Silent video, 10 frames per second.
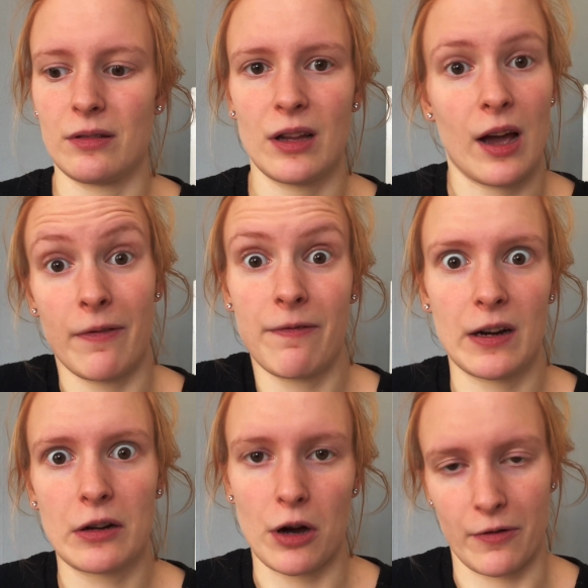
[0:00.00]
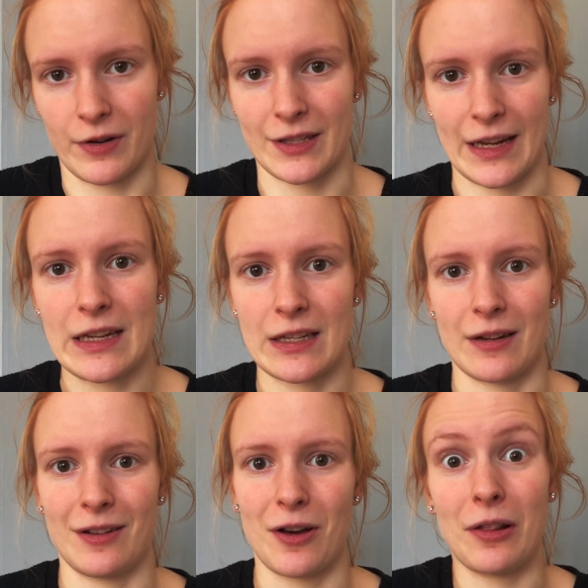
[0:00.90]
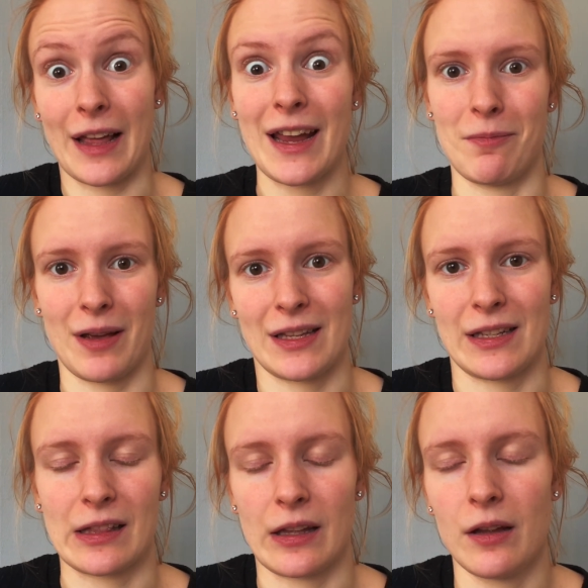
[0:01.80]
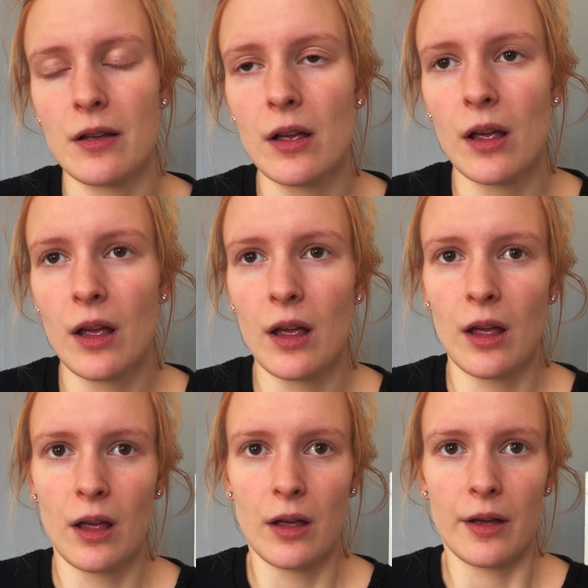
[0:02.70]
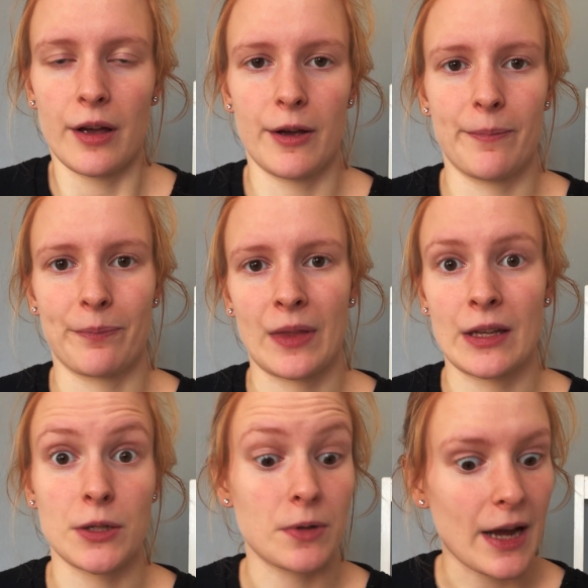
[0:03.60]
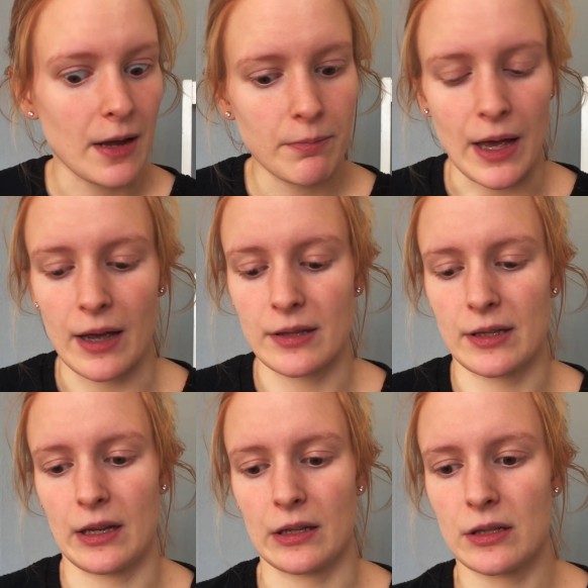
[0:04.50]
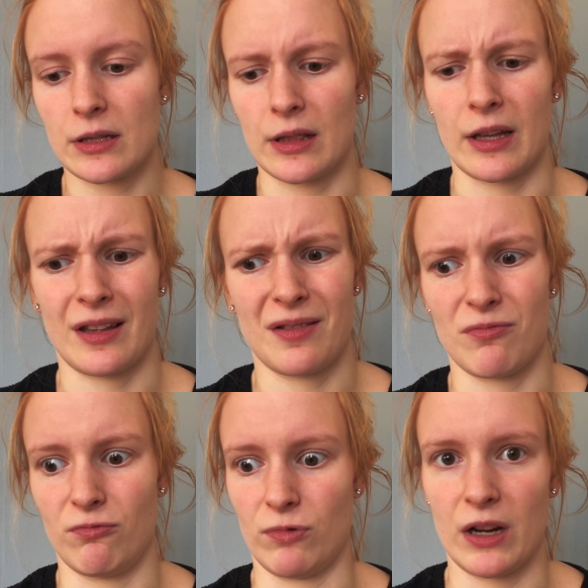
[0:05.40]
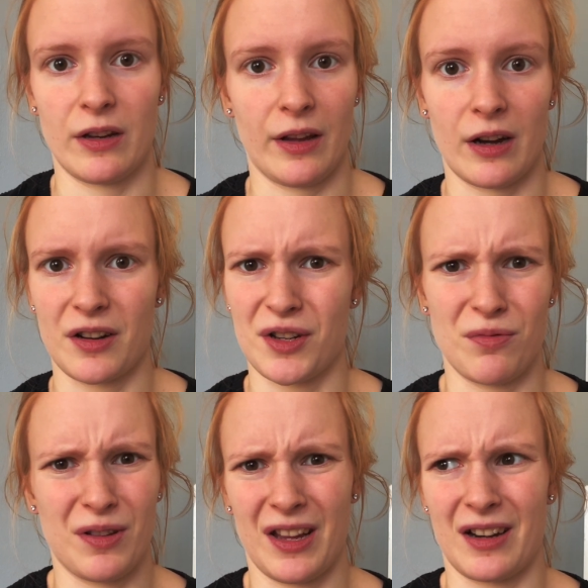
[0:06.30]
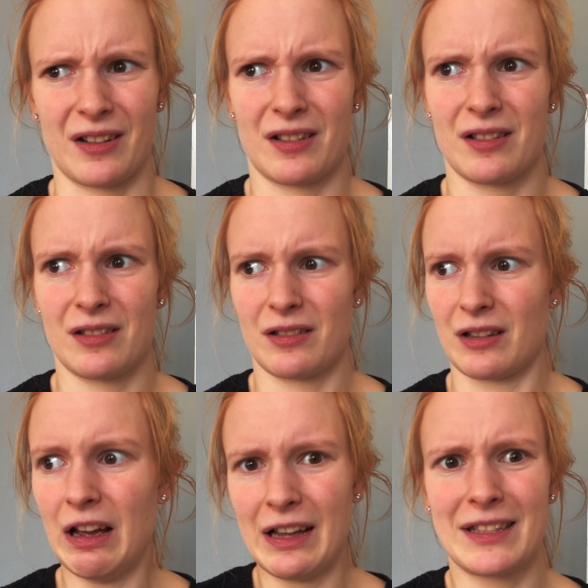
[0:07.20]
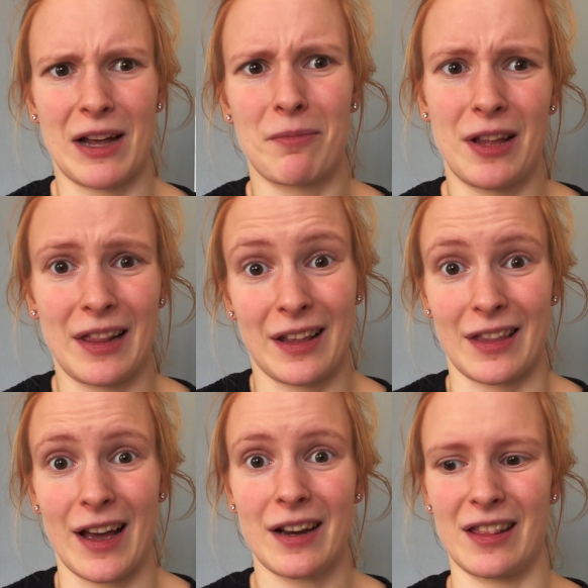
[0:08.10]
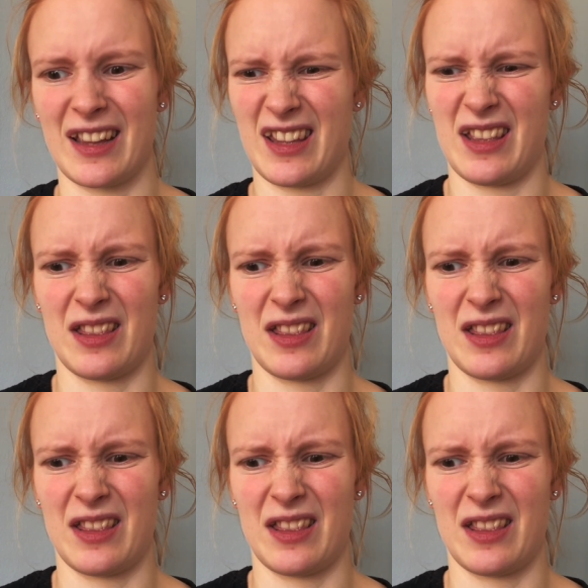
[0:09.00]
yeah, a fun conversation online, basically. So time passes, and like 1 year, 2 years, something like that. And like